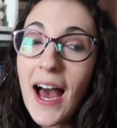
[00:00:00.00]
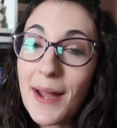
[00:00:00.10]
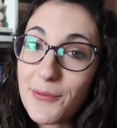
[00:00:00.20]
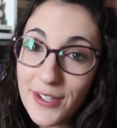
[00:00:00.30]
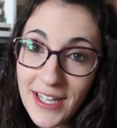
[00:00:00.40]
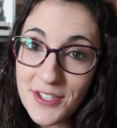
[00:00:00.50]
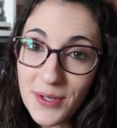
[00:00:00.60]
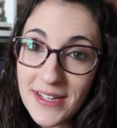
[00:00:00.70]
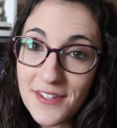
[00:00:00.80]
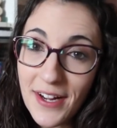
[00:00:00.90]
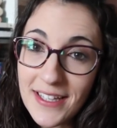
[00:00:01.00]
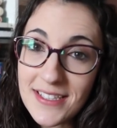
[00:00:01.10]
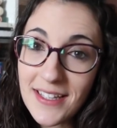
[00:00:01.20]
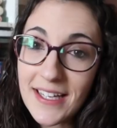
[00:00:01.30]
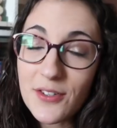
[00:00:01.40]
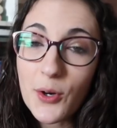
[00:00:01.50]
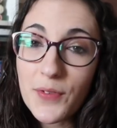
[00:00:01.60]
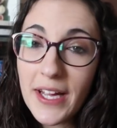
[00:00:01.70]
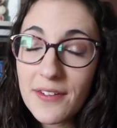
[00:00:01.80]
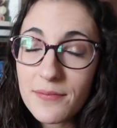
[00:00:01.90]
I'm really enjoying These Violent Delights.
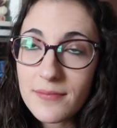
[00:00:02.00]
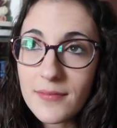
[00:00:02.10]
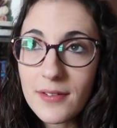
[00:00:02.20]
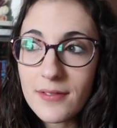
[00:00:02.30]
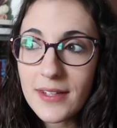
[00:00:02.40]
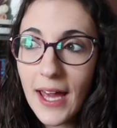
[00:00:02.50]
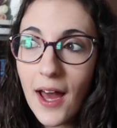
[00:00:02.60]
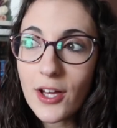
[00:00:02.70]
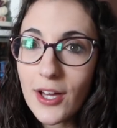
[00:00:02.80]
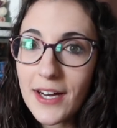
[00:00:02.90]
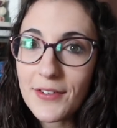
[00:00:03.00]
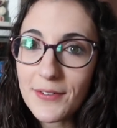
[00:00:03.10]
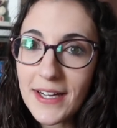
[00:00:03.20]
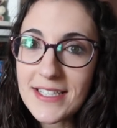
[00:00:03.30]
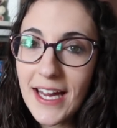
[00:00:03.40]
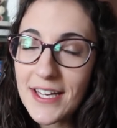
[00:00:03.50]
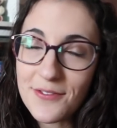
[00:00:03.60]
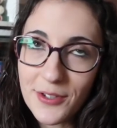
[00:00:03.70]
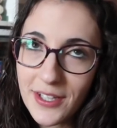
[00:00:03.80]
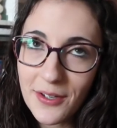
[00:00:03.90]
Hopefully I can get a lot of it read today.
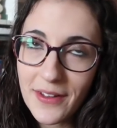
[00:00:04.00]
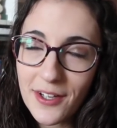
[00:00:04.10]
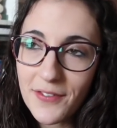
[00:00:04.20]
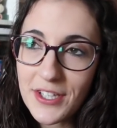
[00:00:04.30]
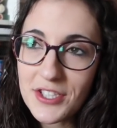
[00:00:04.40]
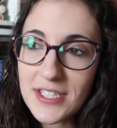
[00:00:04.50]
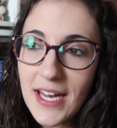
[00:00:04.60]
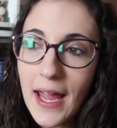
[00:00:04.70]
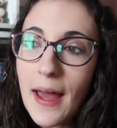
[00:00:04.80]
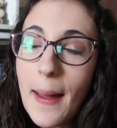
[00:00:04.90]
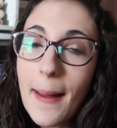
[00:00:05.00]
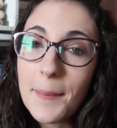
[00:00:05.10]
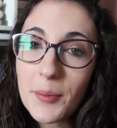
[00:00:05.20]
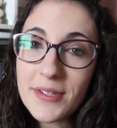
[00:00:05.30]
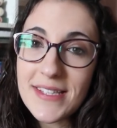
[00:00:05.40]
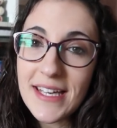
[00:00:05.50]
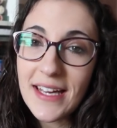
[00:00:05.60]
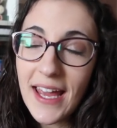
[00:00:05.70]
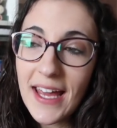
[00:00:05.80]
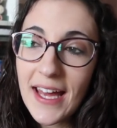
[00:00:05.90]
I really don't think I'll finish it today, but we'll
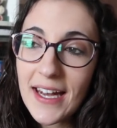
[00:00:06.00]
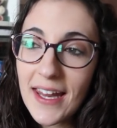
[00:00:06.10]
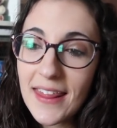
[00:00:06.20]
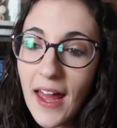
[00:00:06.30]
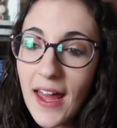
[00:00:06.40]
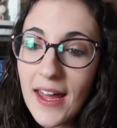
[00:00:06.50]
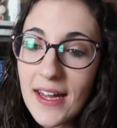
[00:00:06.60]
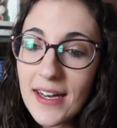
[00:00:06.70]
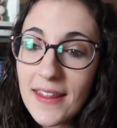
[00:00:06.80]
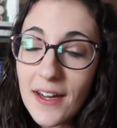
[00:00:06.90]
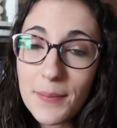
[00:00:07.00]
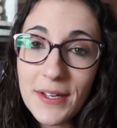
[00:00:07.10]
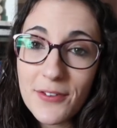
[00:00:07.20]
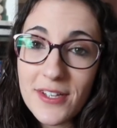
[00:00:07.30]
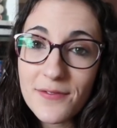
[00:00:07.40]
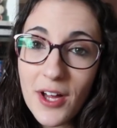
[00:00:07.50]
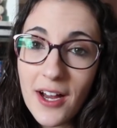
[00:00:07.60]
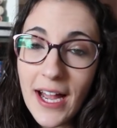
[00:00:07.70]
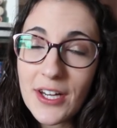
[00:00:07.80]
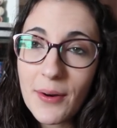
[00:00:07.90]
see, and then that'll be it for this
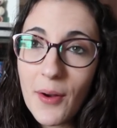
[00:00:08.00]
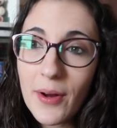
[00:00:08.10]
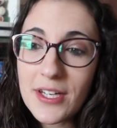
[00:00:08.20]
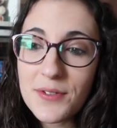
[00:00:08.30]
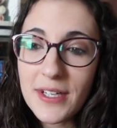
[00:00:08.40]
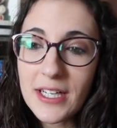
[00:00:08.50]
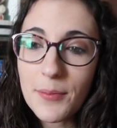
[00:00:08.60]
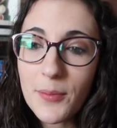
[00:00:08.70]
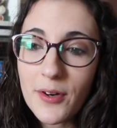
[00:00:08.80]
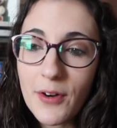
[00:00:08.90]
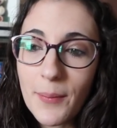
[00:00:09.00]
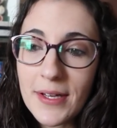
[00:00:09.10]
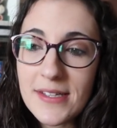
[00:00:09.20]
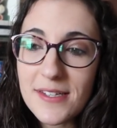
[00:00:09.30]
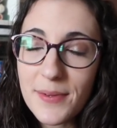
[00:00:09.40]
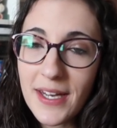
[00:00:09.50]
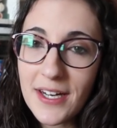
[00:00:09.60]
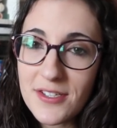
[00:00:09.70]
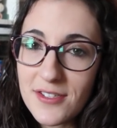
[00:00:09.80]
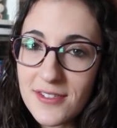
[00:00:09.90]
vlog. I know I wanted to read a couple more romances, but then
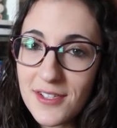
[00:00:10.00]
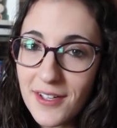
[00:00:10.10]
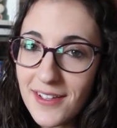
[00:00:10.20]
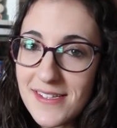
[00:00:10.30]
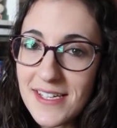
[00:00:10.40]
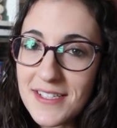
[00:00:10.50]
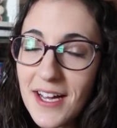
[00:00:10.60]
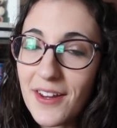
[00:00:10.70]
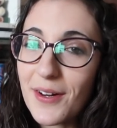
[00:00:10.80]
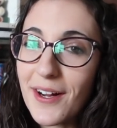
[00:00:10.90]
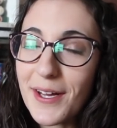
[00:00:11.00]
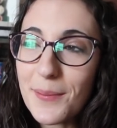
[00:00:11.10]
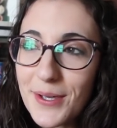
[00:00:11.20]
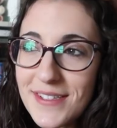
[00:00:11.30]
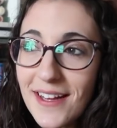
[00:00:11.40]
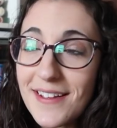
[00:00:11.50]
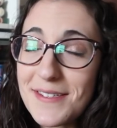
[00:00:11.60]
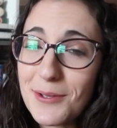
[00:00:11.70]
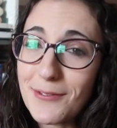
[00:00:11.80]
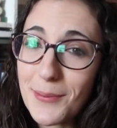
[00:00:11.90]
I just started listening to other audiobooks. I
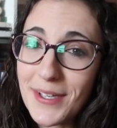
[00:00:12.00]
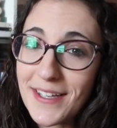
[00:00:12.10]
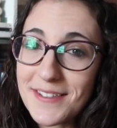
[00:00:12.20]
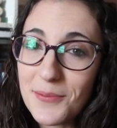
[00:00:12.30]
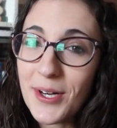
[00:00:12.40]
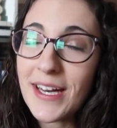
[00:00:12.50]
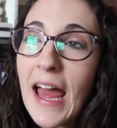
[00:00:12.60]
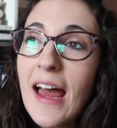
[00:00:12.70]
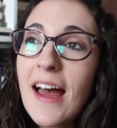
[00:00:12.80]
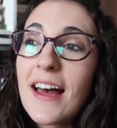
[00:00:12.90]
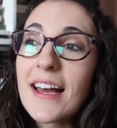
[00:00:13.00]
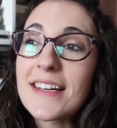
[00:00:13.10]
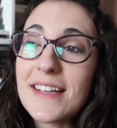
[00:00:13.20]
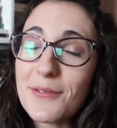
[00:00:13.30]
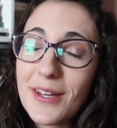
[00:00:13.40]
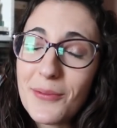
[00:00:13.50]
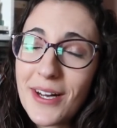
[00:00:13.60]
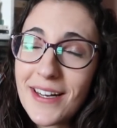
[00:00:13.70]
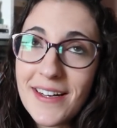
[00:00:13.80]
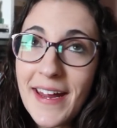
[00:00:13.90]
listened to a Ruby Dixon one because I really
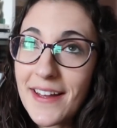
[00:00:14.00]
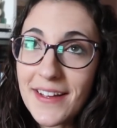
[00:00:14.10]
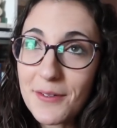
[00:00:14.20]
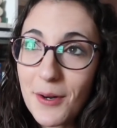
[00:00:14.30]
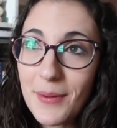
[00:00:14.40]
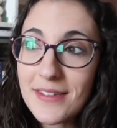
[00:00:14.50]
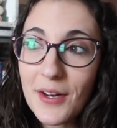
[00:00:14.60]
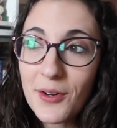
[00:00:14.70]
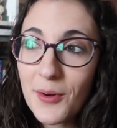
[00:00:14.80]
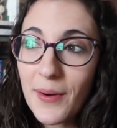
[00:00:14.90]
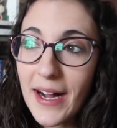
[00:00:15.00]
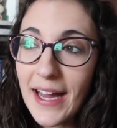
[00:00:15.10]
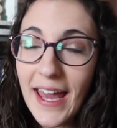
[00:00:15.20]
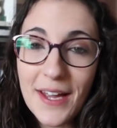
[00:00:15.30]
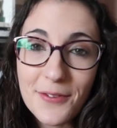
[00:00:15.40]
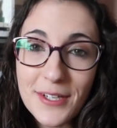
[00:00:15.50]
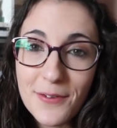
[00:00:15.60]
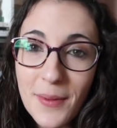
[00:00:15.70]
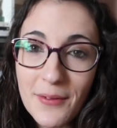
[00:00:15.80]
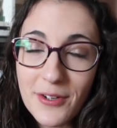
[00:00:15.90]
wanted an alien romance. I don't know why. Avery
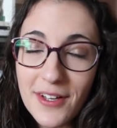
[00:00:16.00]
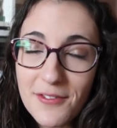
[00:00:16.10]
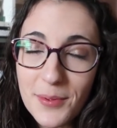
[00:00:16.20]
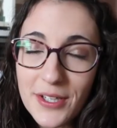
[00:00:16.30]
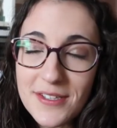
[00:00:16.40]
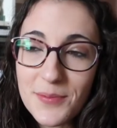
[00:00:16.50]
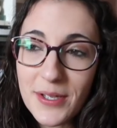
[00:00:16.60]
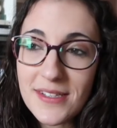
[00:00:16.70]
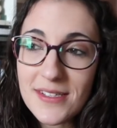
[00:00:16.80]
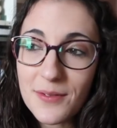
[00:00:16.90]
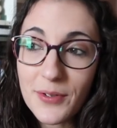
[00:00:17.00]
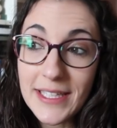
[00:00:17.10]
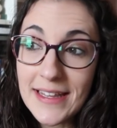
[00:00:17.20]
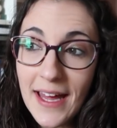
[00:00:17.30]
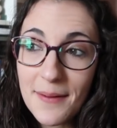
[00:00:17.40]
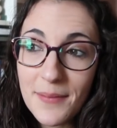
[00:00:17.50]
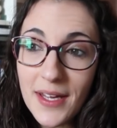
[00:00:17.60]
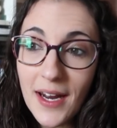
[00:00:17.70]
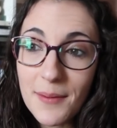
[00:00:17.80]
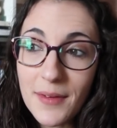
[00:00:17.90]
from Avery Loves Books was reading them,
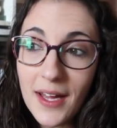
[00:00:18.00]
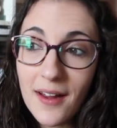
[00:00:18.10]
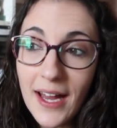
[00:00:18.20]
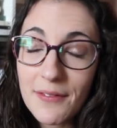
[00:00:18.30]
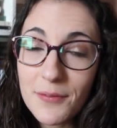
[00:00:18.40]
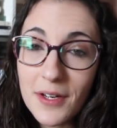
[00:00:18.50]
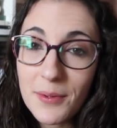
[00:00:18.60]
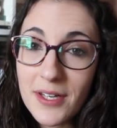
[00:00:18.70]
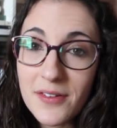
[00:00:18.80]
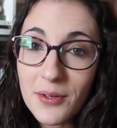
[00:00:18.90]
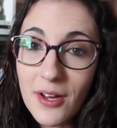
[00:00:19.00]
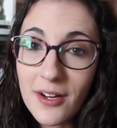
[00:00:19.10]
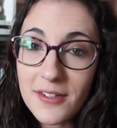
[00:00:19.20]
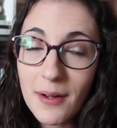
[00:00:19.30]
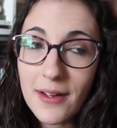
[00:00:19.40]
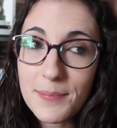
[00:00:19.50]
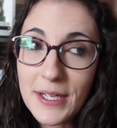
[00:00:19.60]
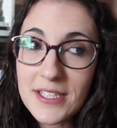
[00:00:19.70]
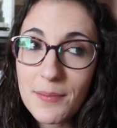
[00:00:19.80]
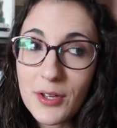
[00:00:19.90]
and I'm like, I haven't read one in so long, so I
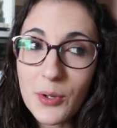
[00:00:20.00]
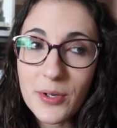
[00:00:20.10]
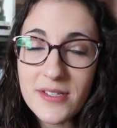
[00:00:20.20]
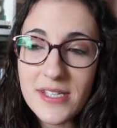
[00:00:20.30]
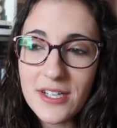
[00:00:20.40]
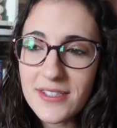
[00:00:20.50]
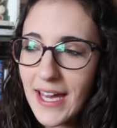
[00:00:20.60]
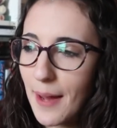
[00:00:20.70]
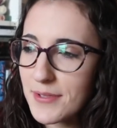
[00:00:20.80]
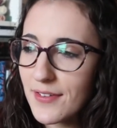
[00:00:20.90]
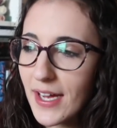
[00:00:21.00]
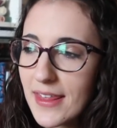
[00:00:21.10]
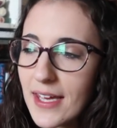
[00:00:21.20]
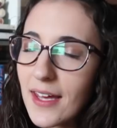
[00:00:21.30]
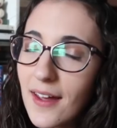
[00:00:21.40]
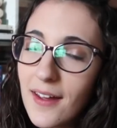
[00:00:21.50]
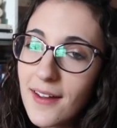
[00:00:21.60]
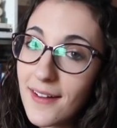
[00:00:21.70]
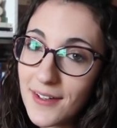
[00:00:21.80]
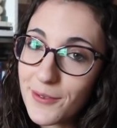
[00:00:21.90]
picked up The Corsair's Captive, I think,
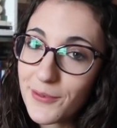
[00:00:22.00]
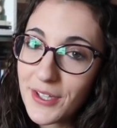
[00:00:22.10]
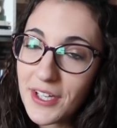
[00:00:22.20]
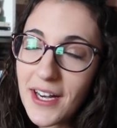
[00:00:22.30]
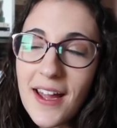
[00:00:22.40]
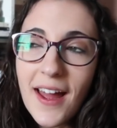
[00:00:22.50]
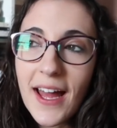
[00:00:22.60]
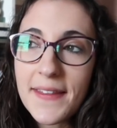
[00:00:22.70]
and it was really good.